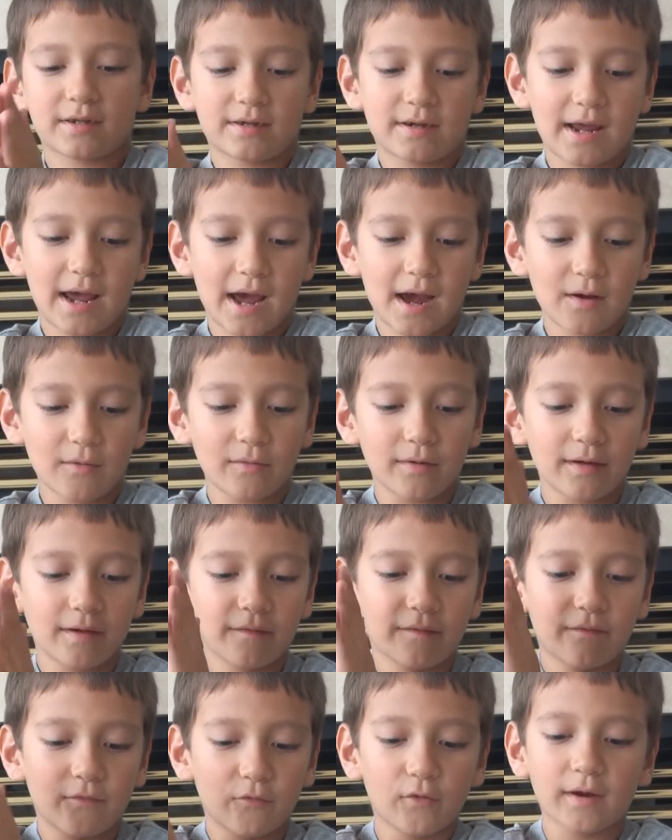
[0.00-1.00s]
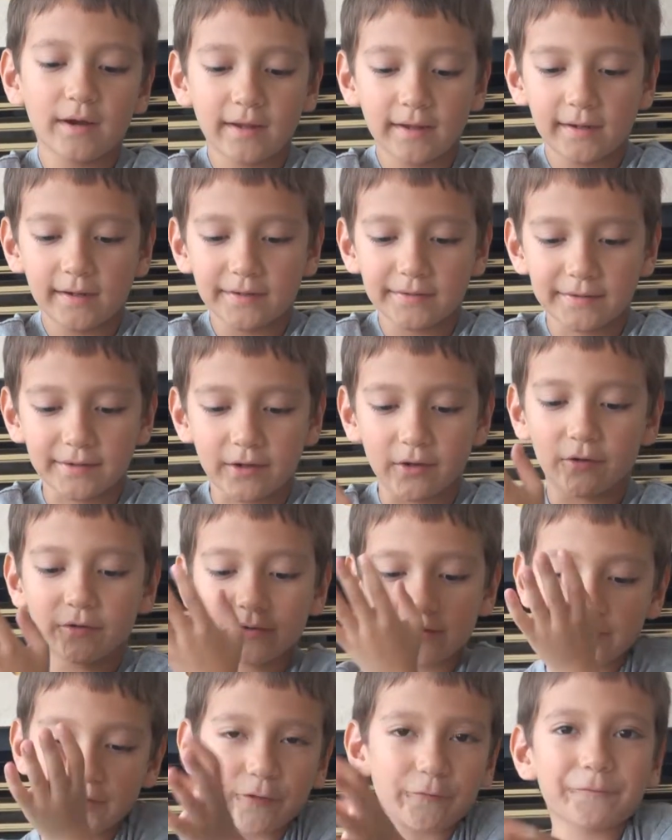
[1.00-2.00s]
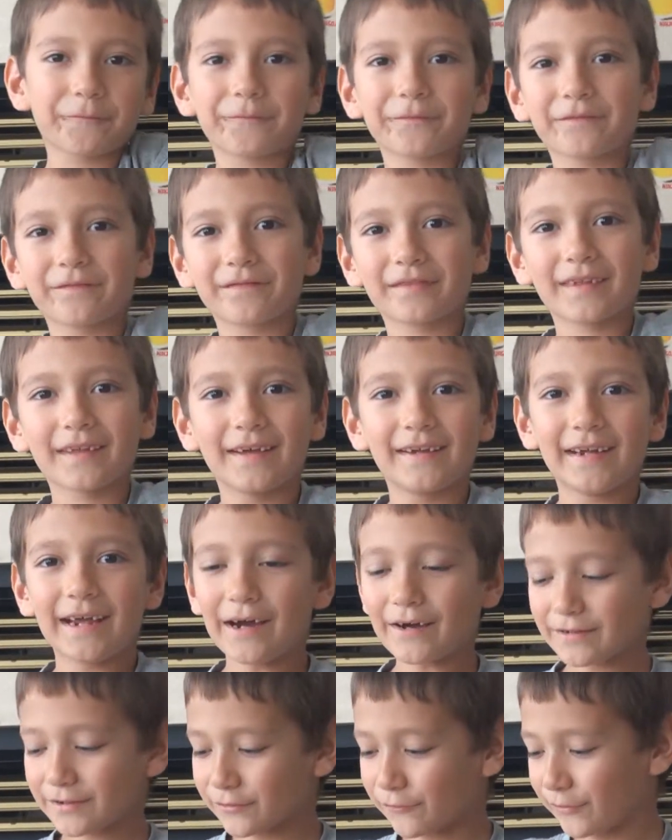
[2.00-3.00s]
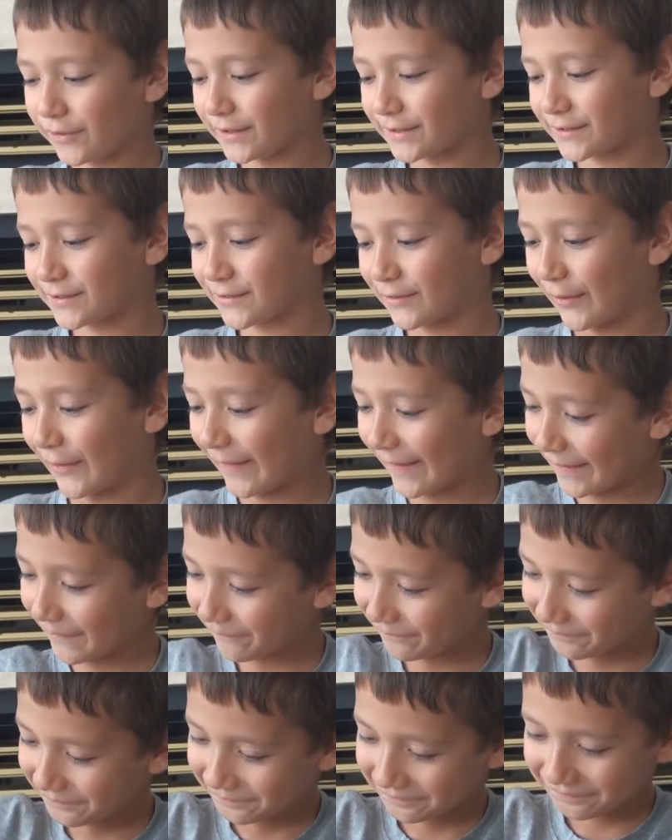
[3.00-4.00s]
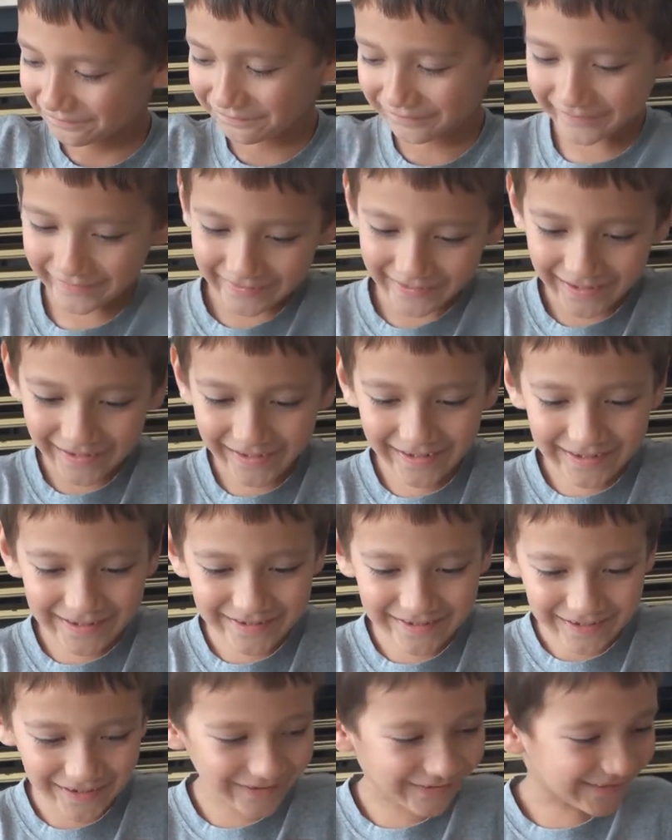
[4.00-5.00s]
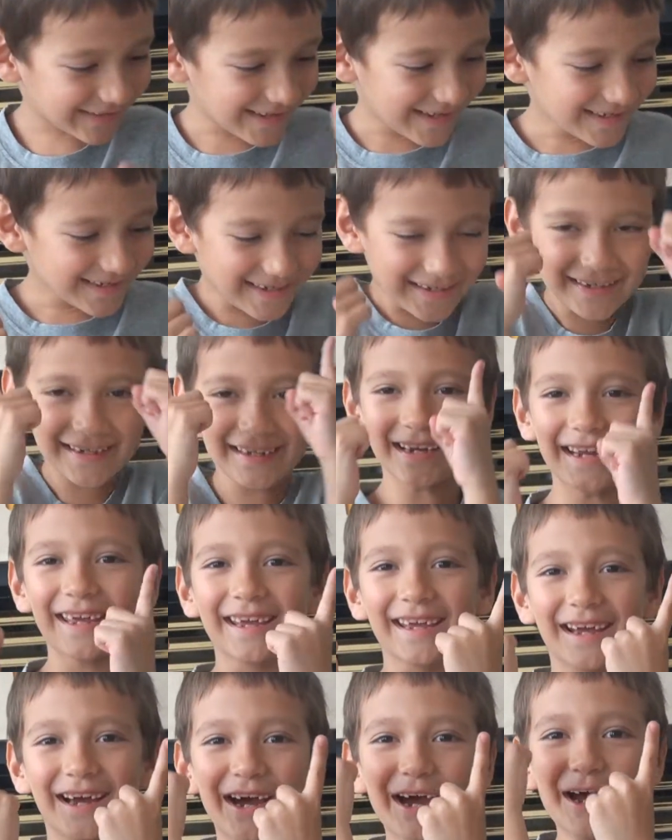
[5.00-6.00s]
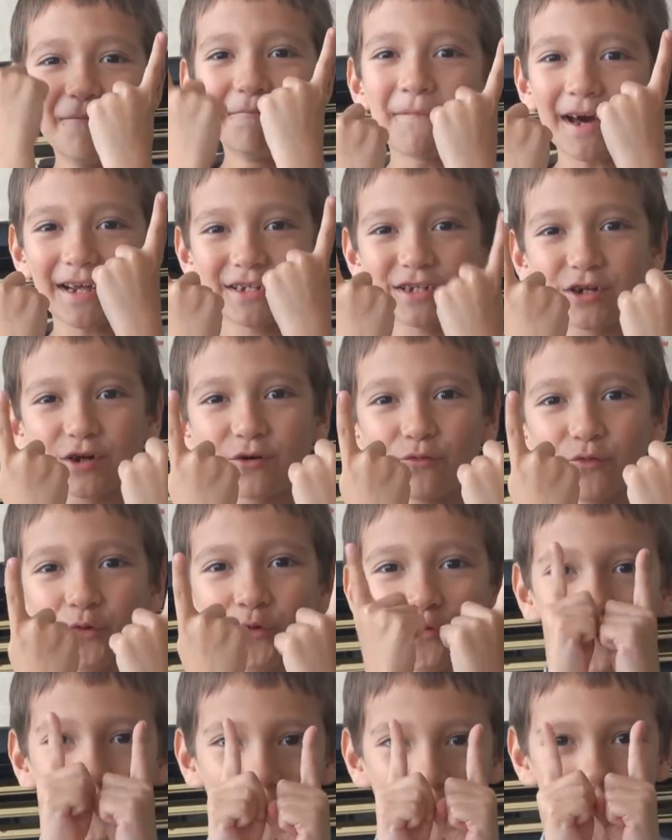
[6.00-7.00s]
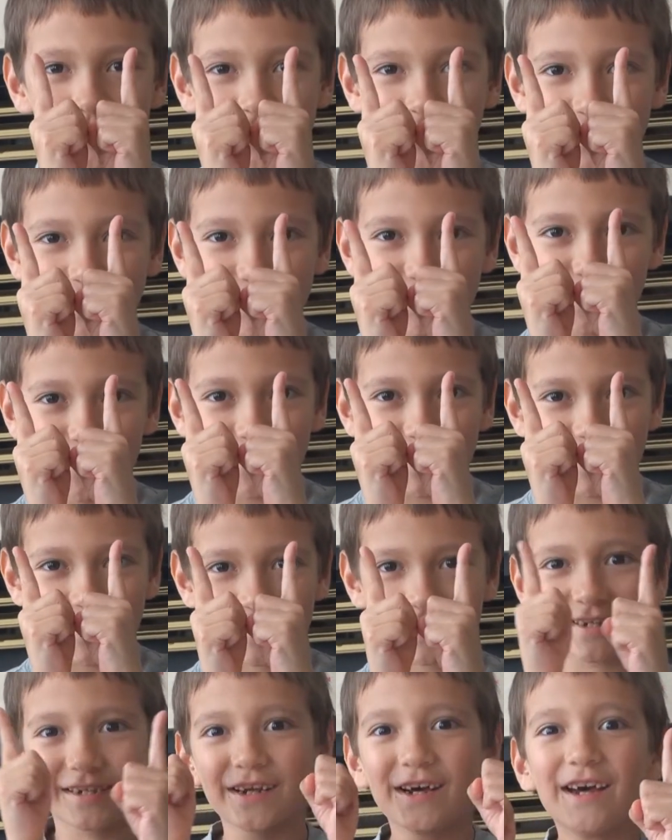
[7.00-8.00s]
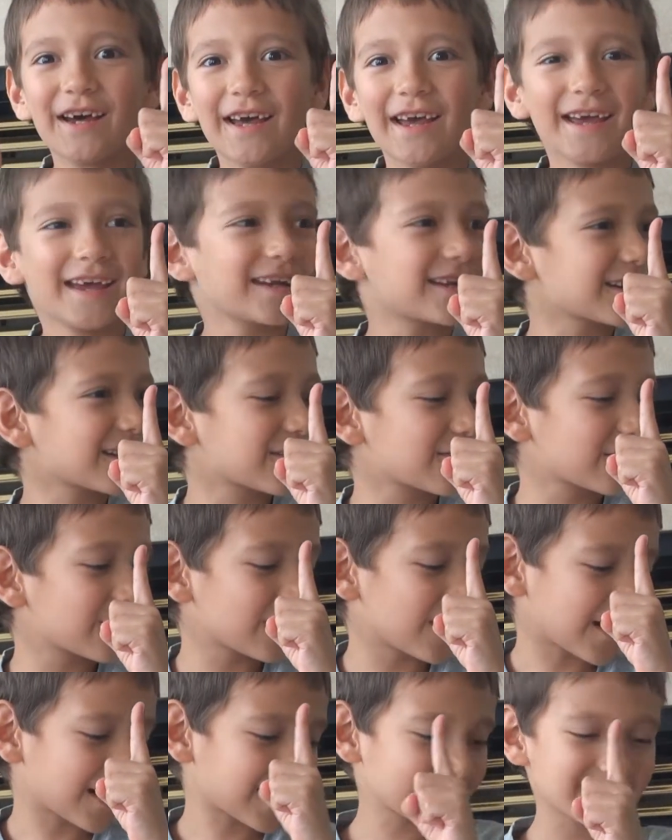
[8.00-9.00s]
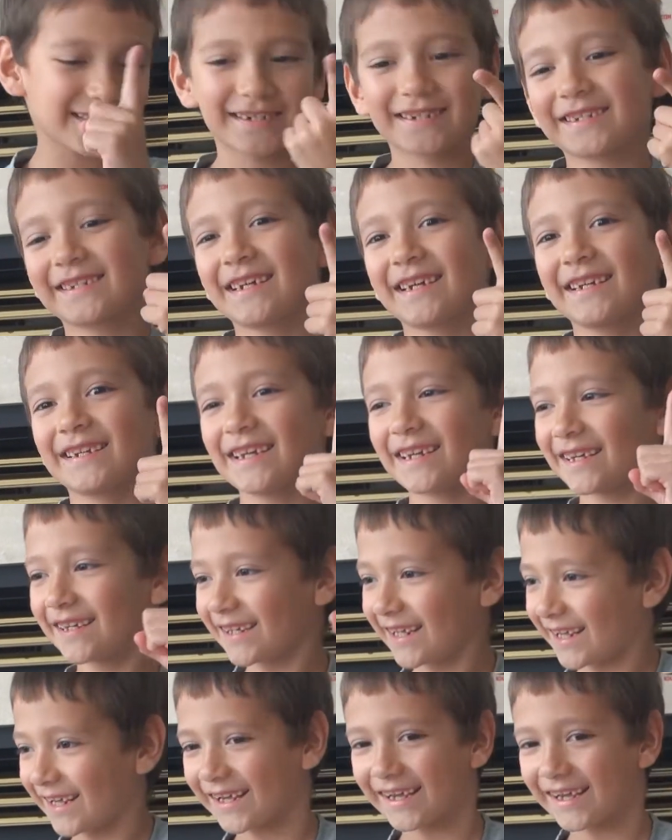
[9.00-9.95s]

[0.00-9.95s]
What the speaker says: now 40 years ago. So now it's the real story. So ding ding ding, Master Wu versus a Chronix and Crux. Ding ding